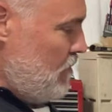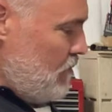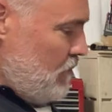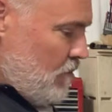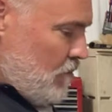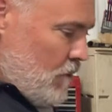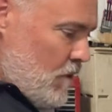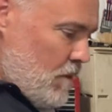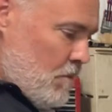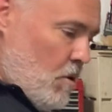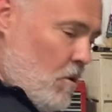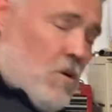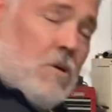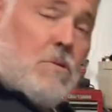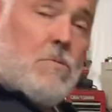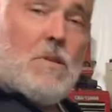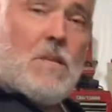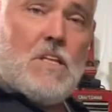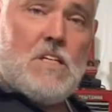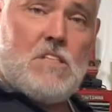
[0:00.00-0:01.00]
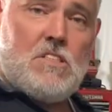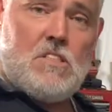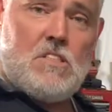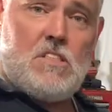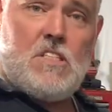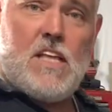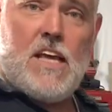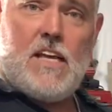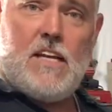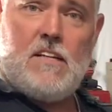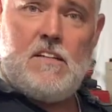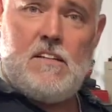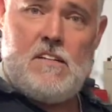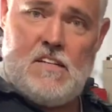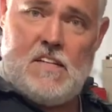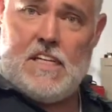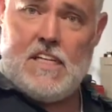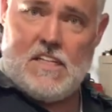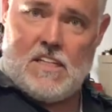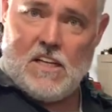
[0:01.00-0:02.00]
where I'm going with this is that
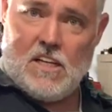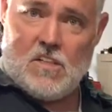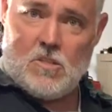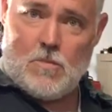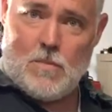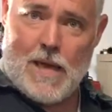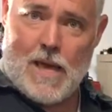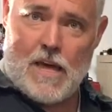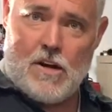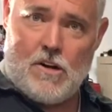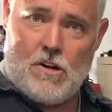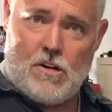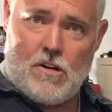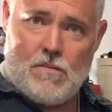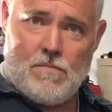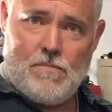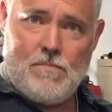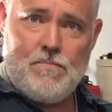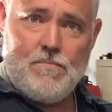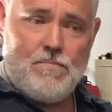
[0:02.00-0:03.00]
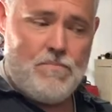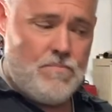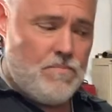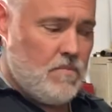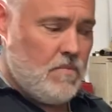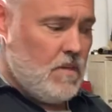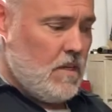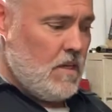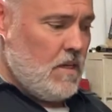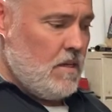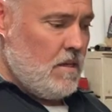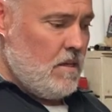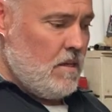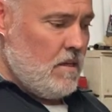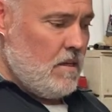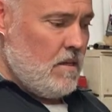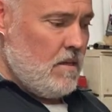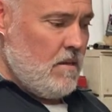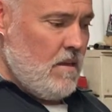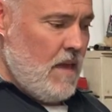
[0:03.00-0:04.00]
details matter.
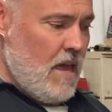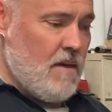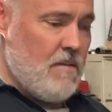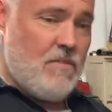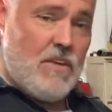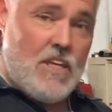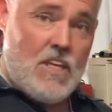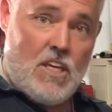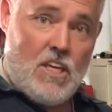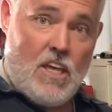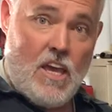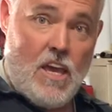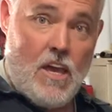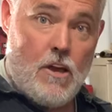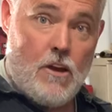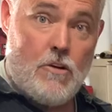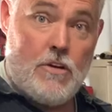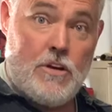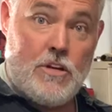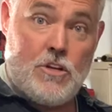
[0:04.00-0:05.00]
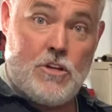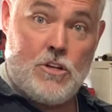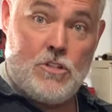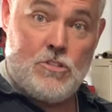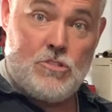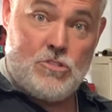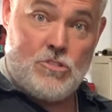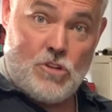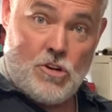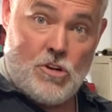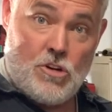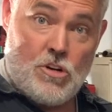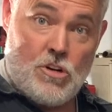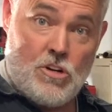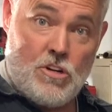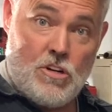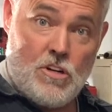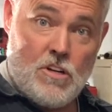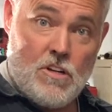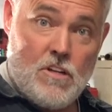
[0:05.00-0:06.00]
Having care and
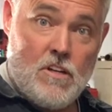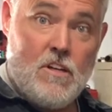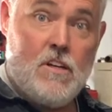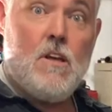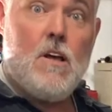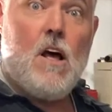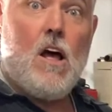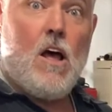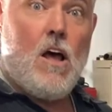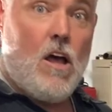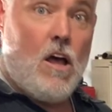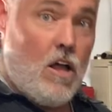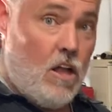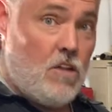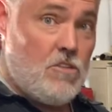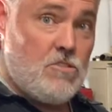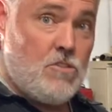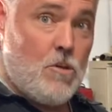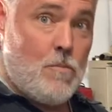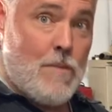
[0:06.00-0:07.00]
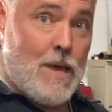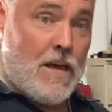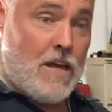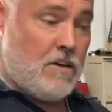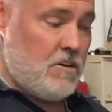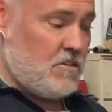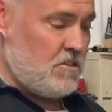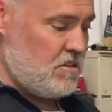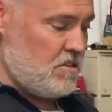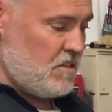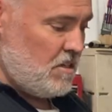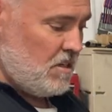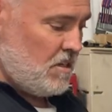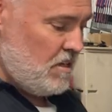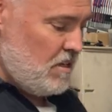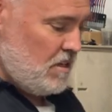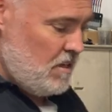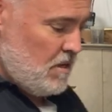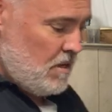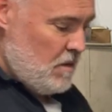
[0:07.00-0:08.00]
concern also matters,
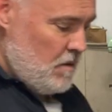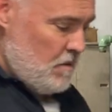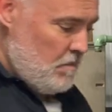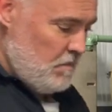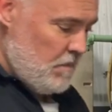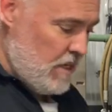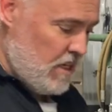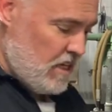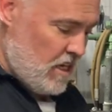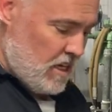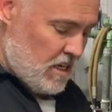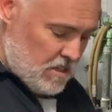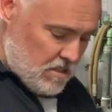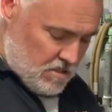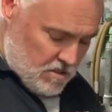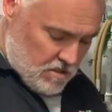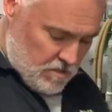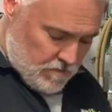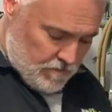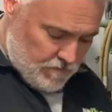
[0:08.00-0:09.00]
because